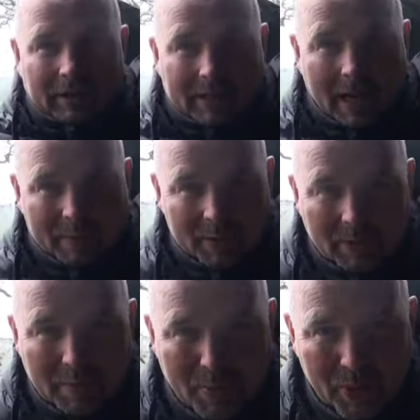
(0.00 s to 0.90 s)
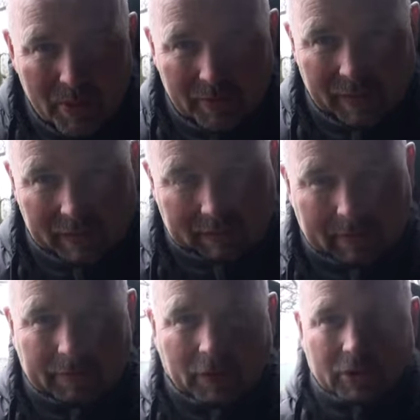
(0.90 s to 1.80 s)
is absolutely perfect
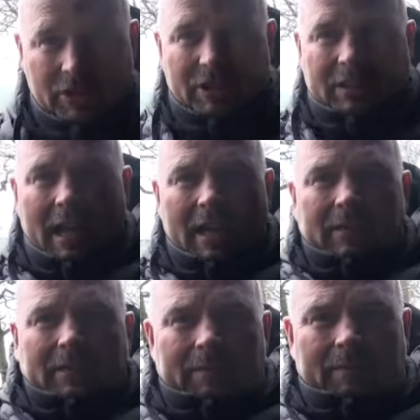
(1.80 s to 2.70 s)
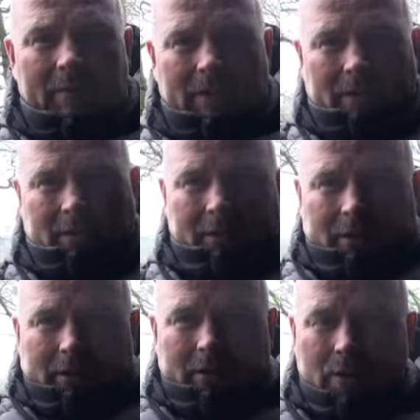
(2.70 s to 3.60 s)
for just standing,
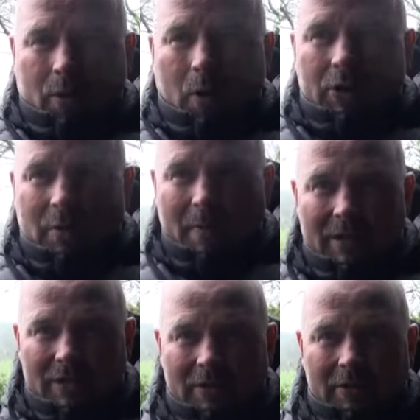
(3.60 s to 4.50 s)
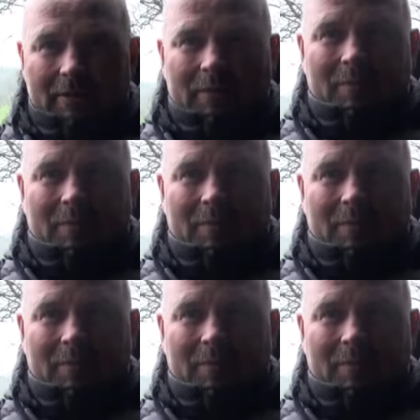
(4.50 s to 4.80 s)
watching my son